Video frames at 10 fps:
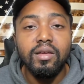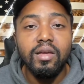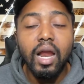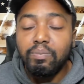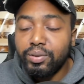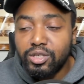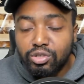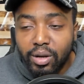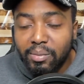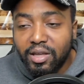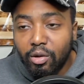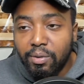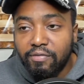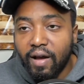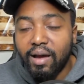I'm pretty sure, I mean, he'll
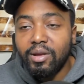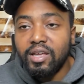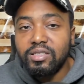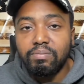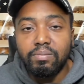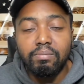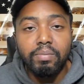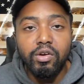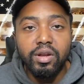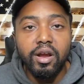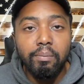be fine. I mean, he's a billionaire.